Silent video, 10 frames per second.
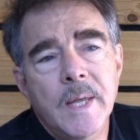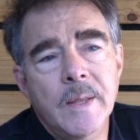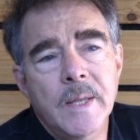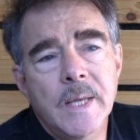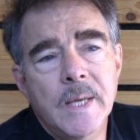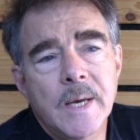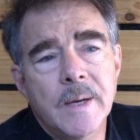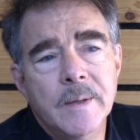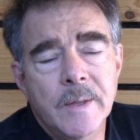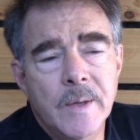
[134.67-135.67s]
In
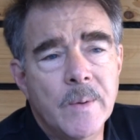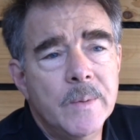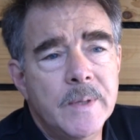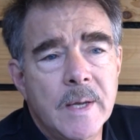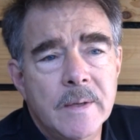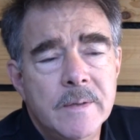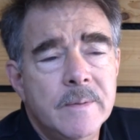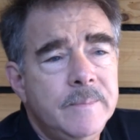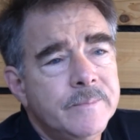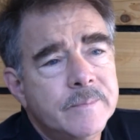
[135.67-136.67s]
the old
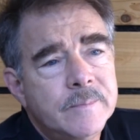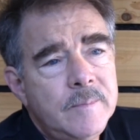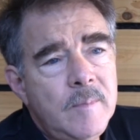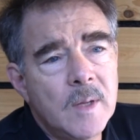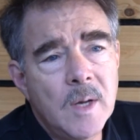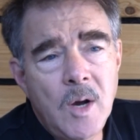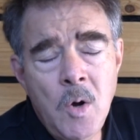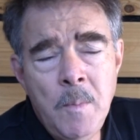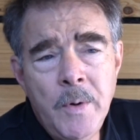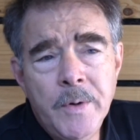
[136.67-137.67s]
days, a
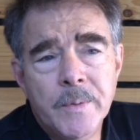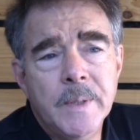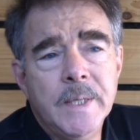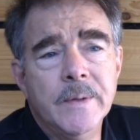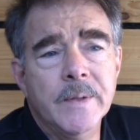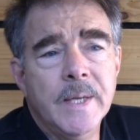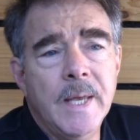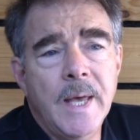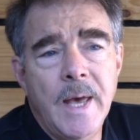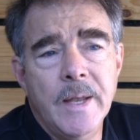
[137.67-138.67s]
homeowner really only
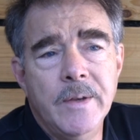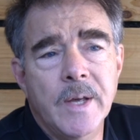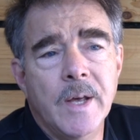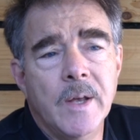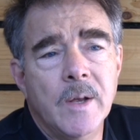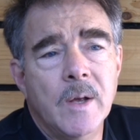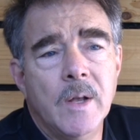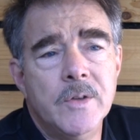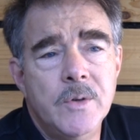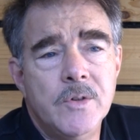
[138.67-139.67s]
had
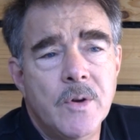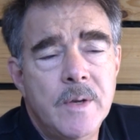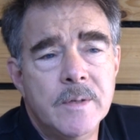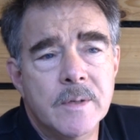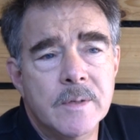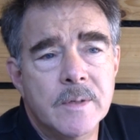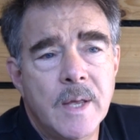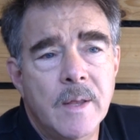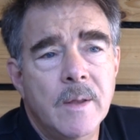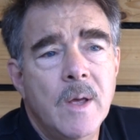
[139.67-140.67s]
2 choices.
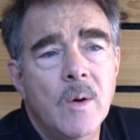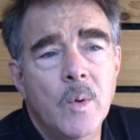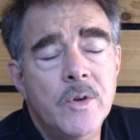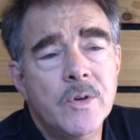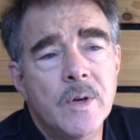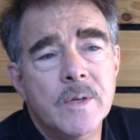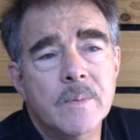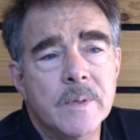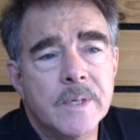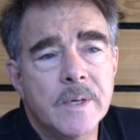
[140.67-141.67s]
One
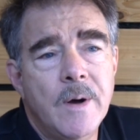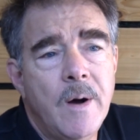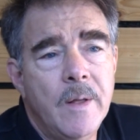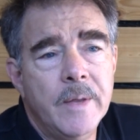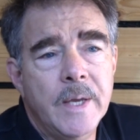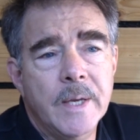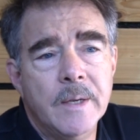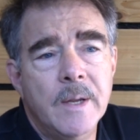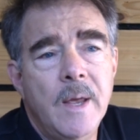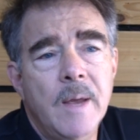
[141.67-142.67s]
choice was to call
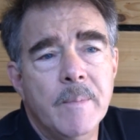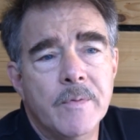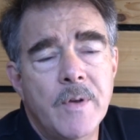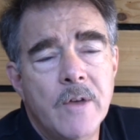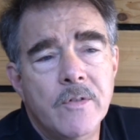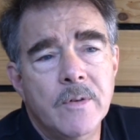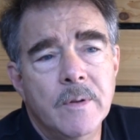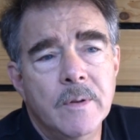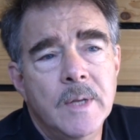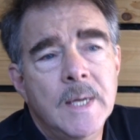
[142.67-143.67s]
in a
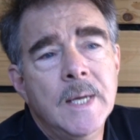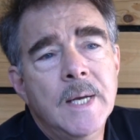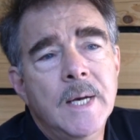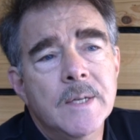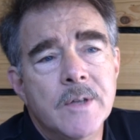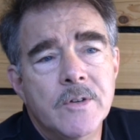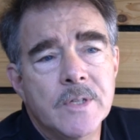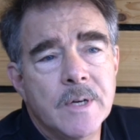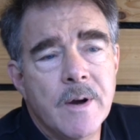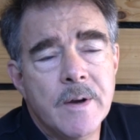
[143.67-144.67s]
professional such
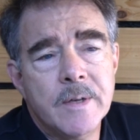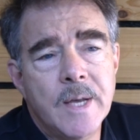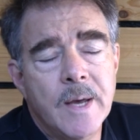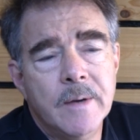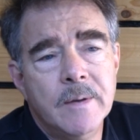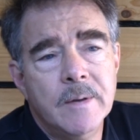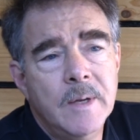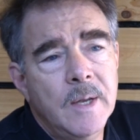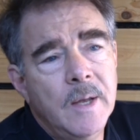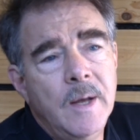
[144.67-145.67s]
as an architect,
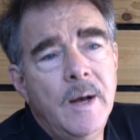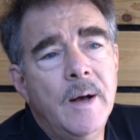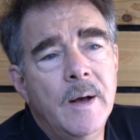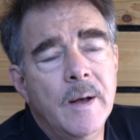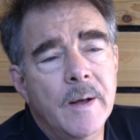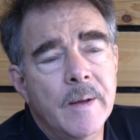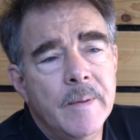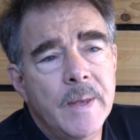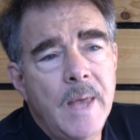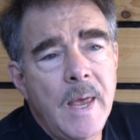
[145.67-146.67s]

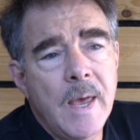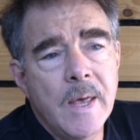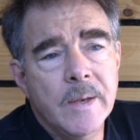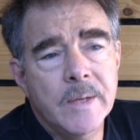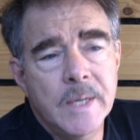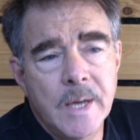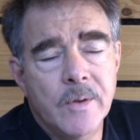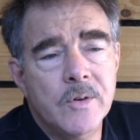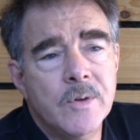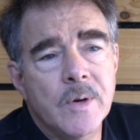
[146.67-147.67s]
and the
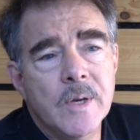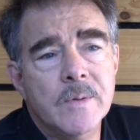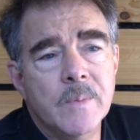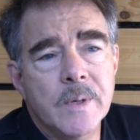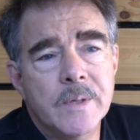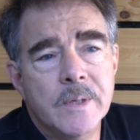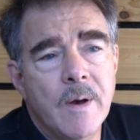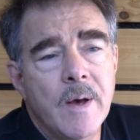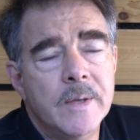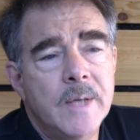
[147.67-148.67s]
other choice was to
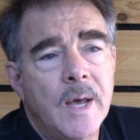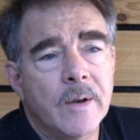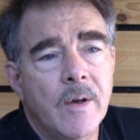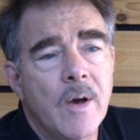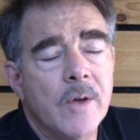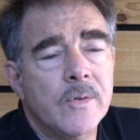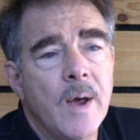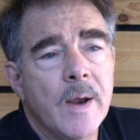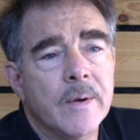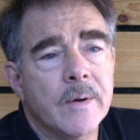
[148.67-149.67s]
contact a
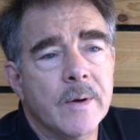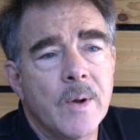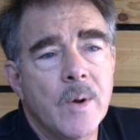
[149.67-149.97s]
contractor and